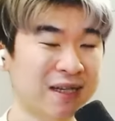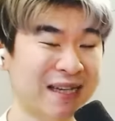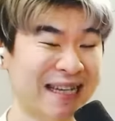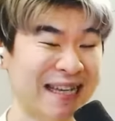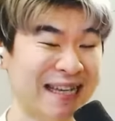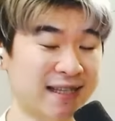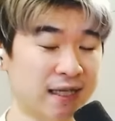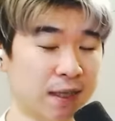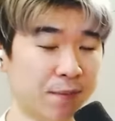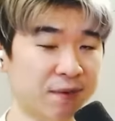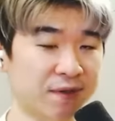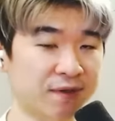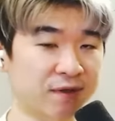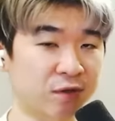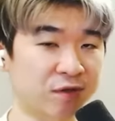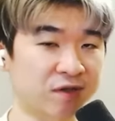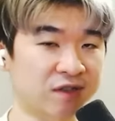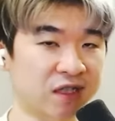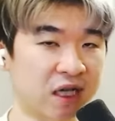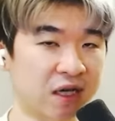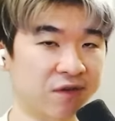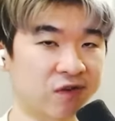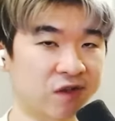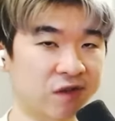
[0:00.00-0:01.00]
It's episode
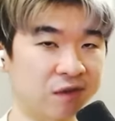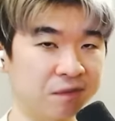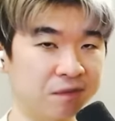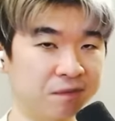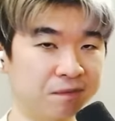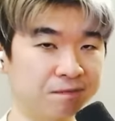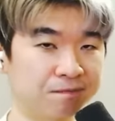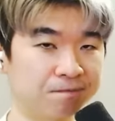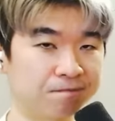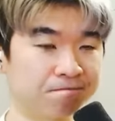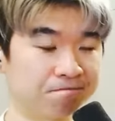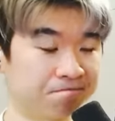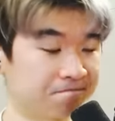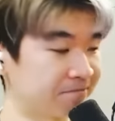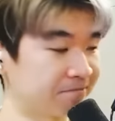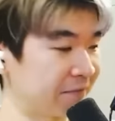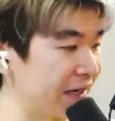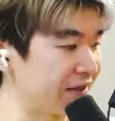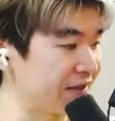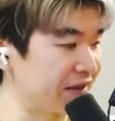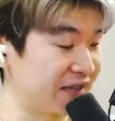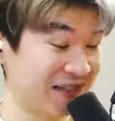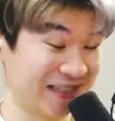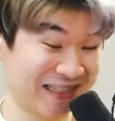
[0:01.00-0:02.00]
7.
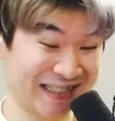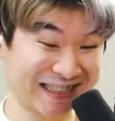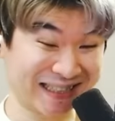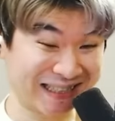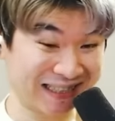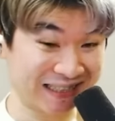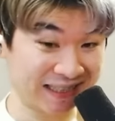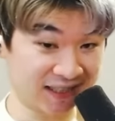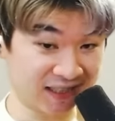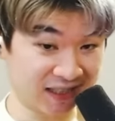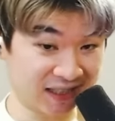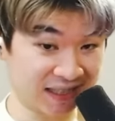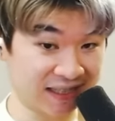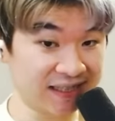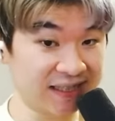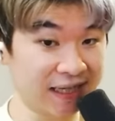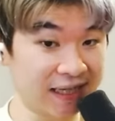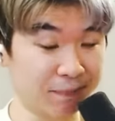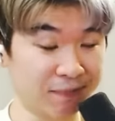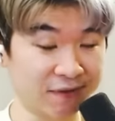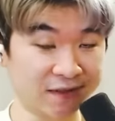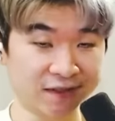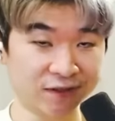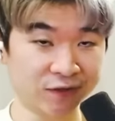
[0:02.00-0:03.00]
I think this is the
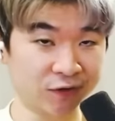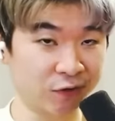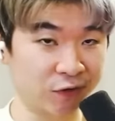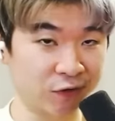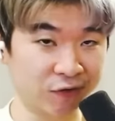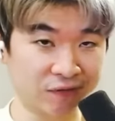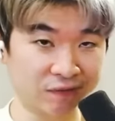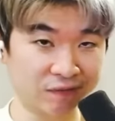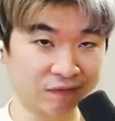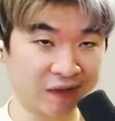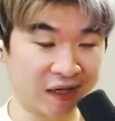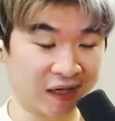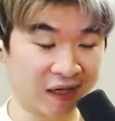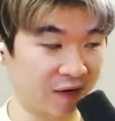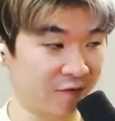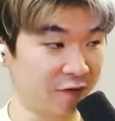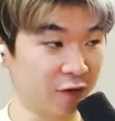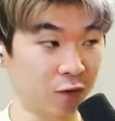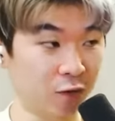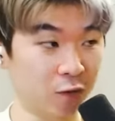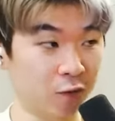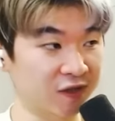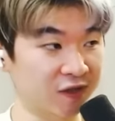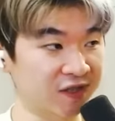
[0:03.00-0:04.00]
episode that
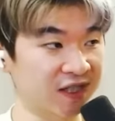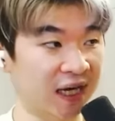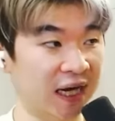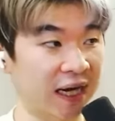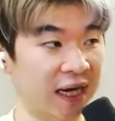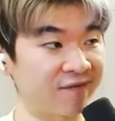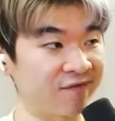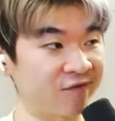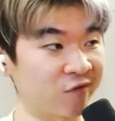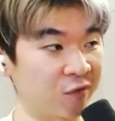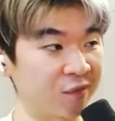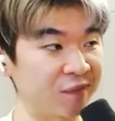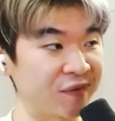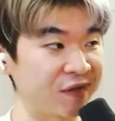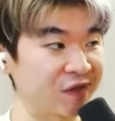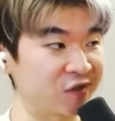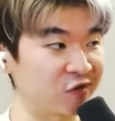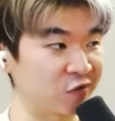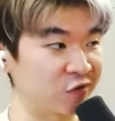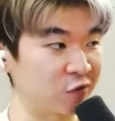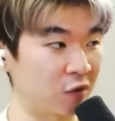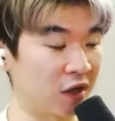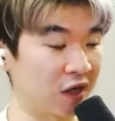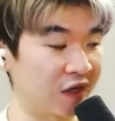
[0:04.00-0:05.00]
everyone was hyped for me
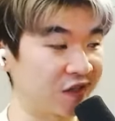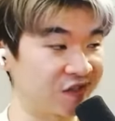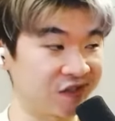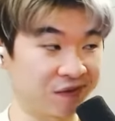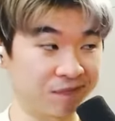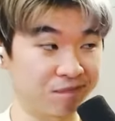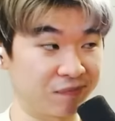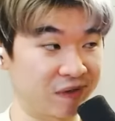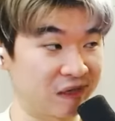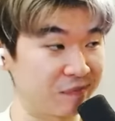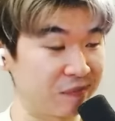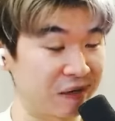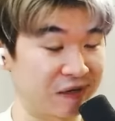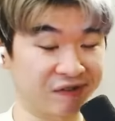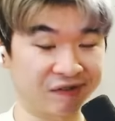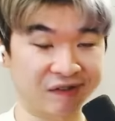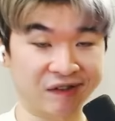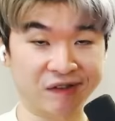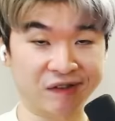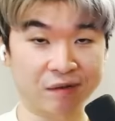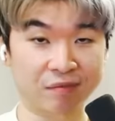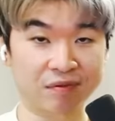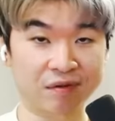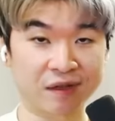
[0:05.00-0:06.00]
to watch and be
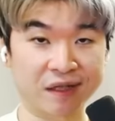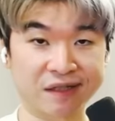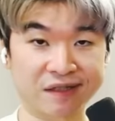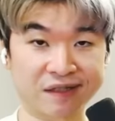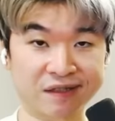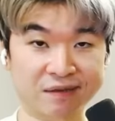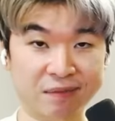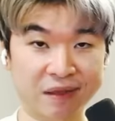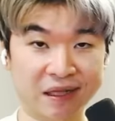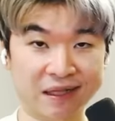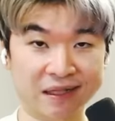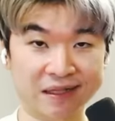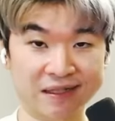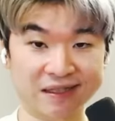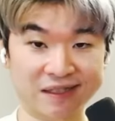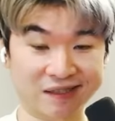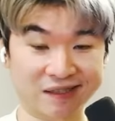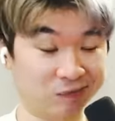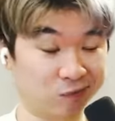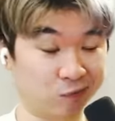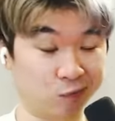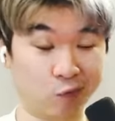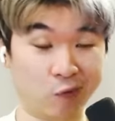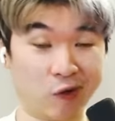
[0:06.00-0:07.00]
basically depressed because
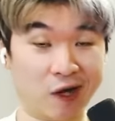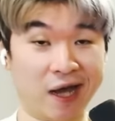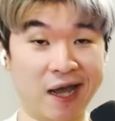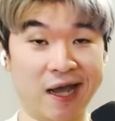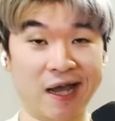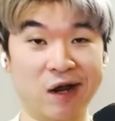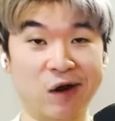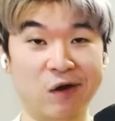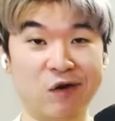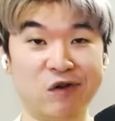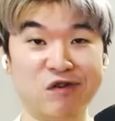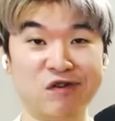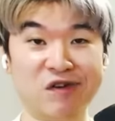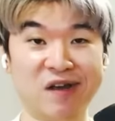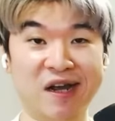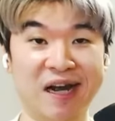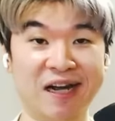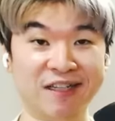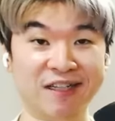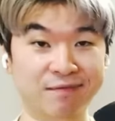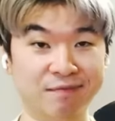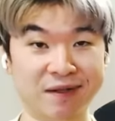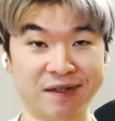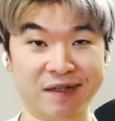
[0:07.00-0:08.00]
why are you
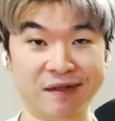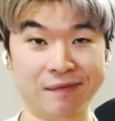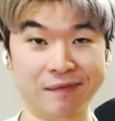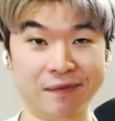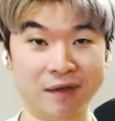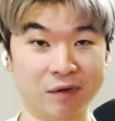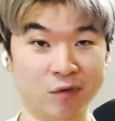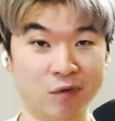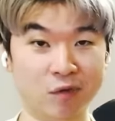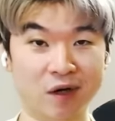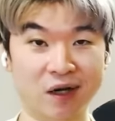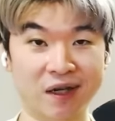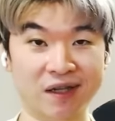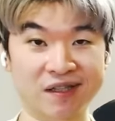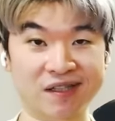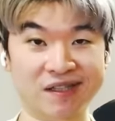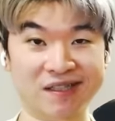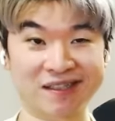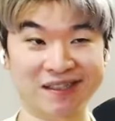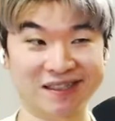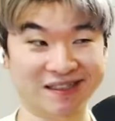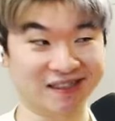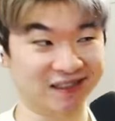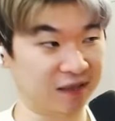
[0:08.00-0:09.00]
guys making me watch
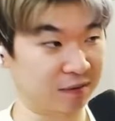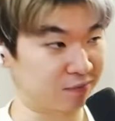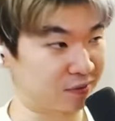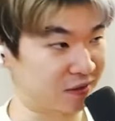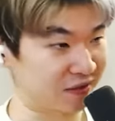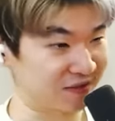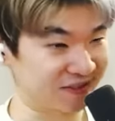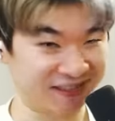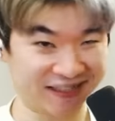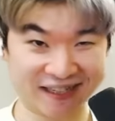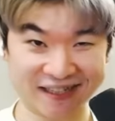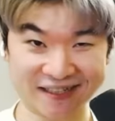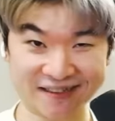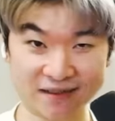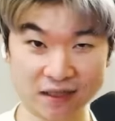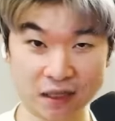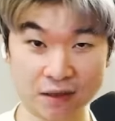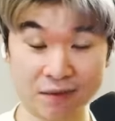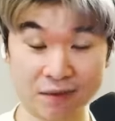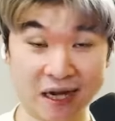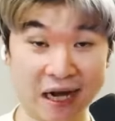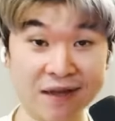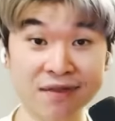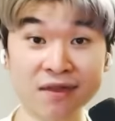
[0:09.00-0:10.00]
this depressing ass
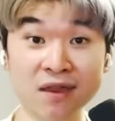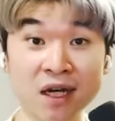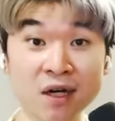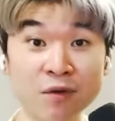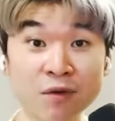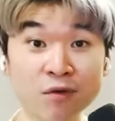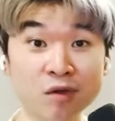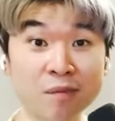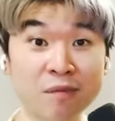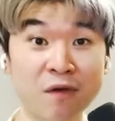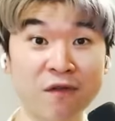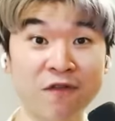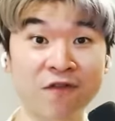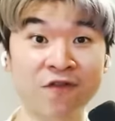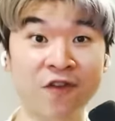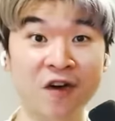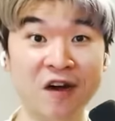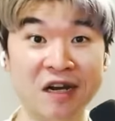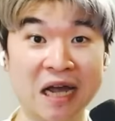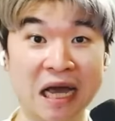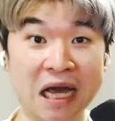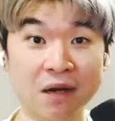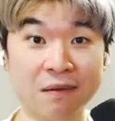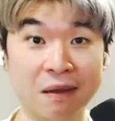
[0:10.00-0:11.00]
anime? I thought it was gonna be a
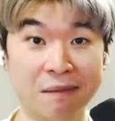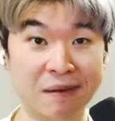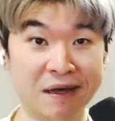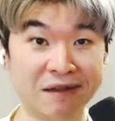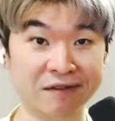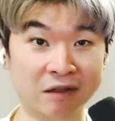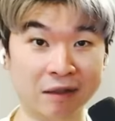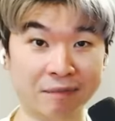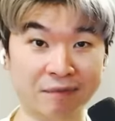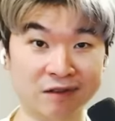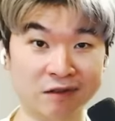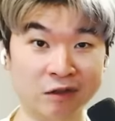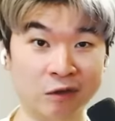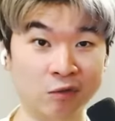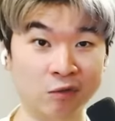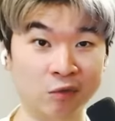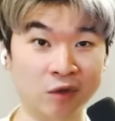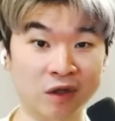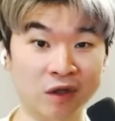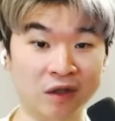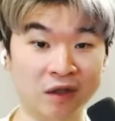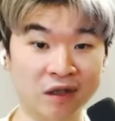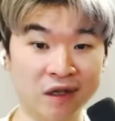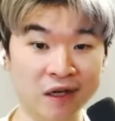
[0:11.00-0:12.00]
fun anime based on episode
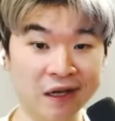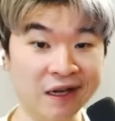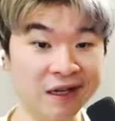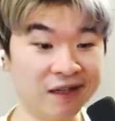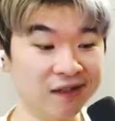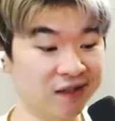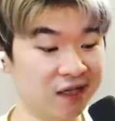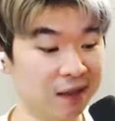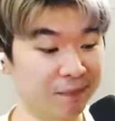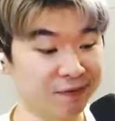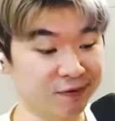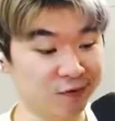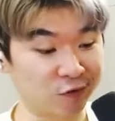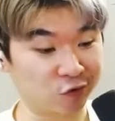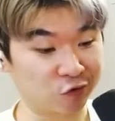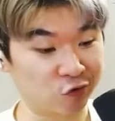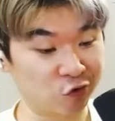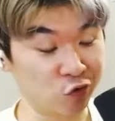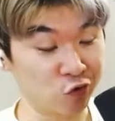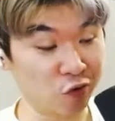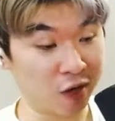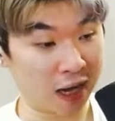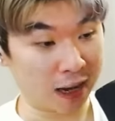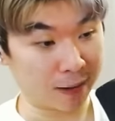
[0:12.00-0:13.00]
1. Then episode
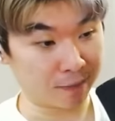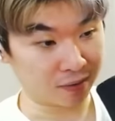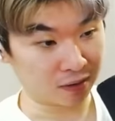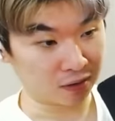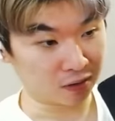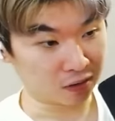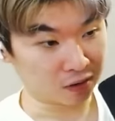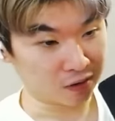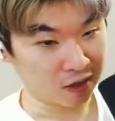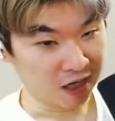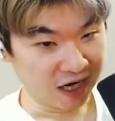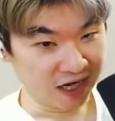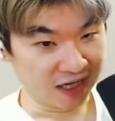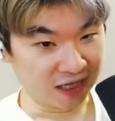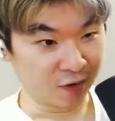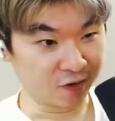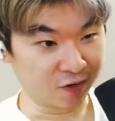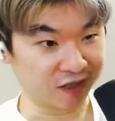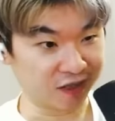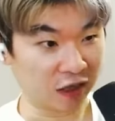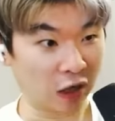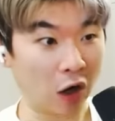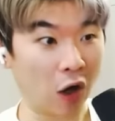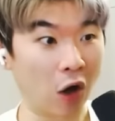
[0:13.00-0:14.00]
2 happened. And I
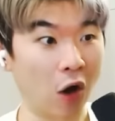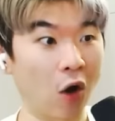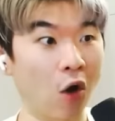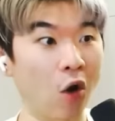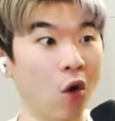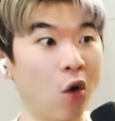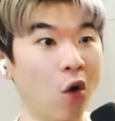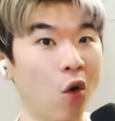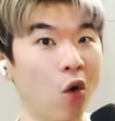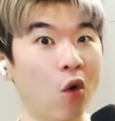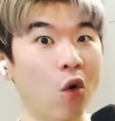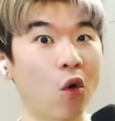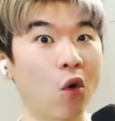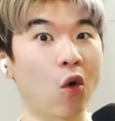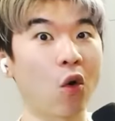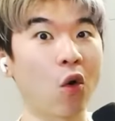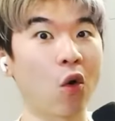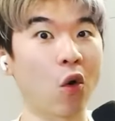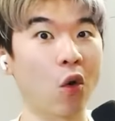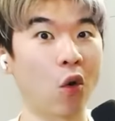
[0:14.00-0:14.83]
was like, oh,